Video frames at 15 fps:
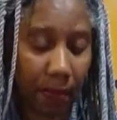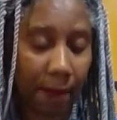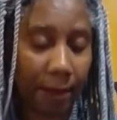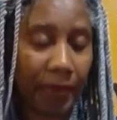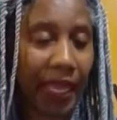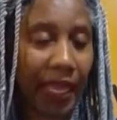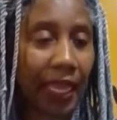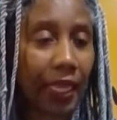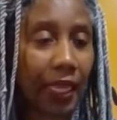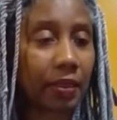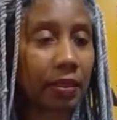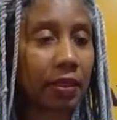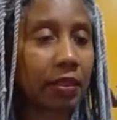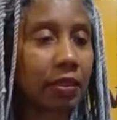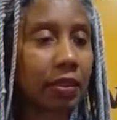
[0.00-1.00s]
but
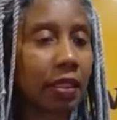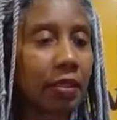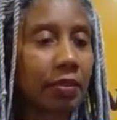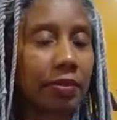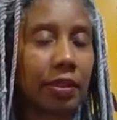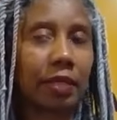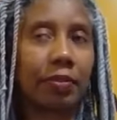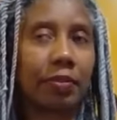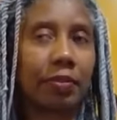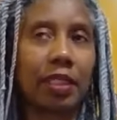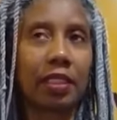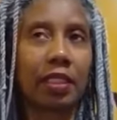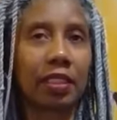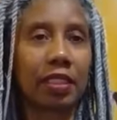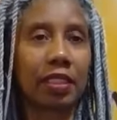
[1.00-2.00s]
had the, let me
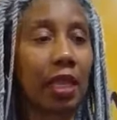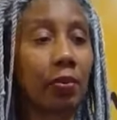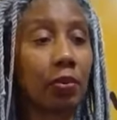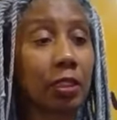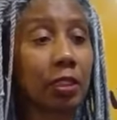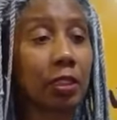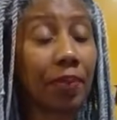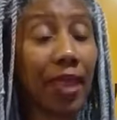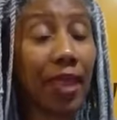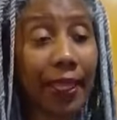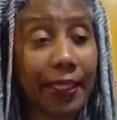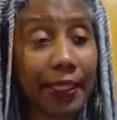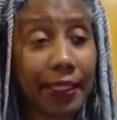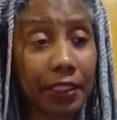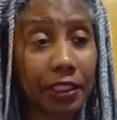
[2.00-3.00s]
say this, it was
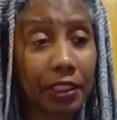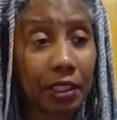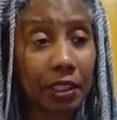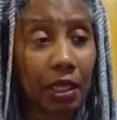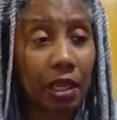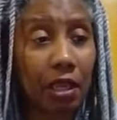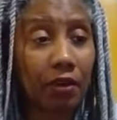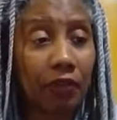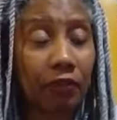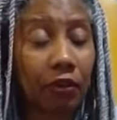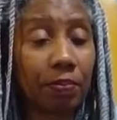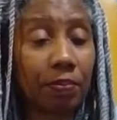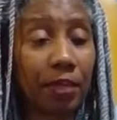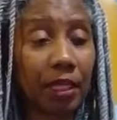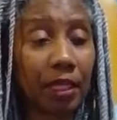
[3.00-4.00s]
packaged
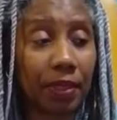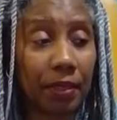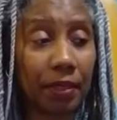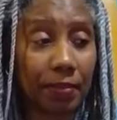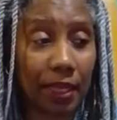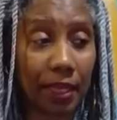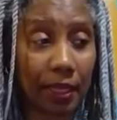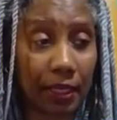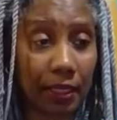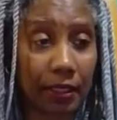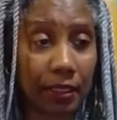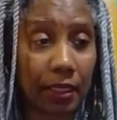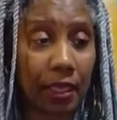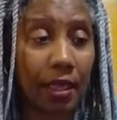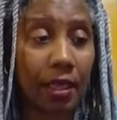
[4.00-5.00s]
for BP
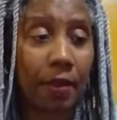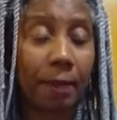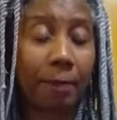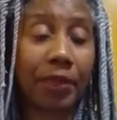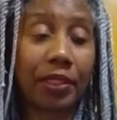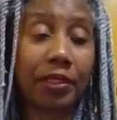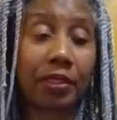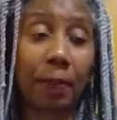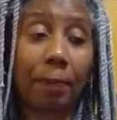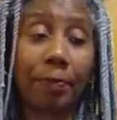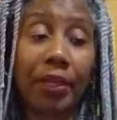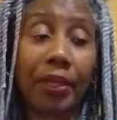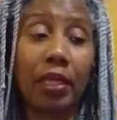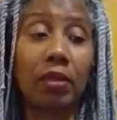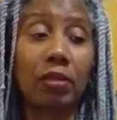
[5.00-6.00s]
meds, but the
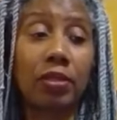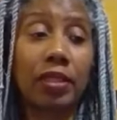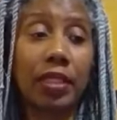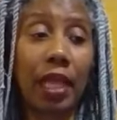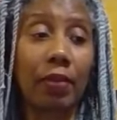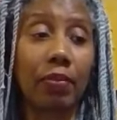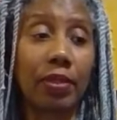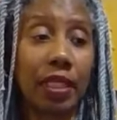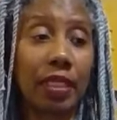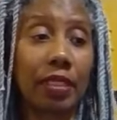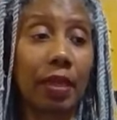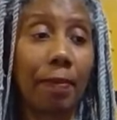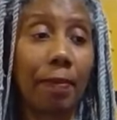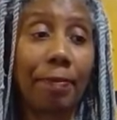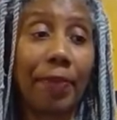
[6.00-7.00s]
pills that was in
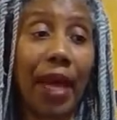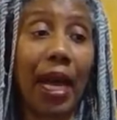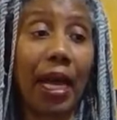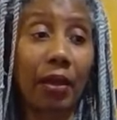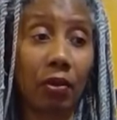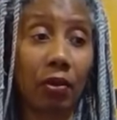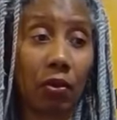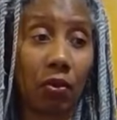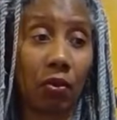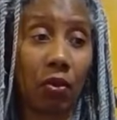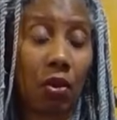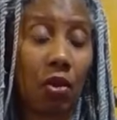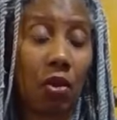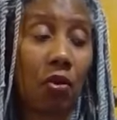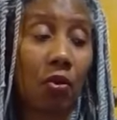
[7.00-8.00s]
the bottle
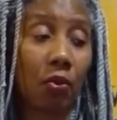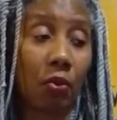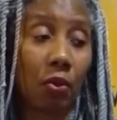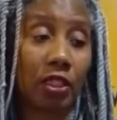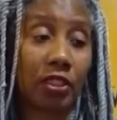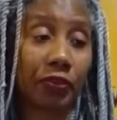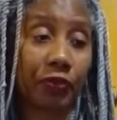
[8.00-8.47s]
was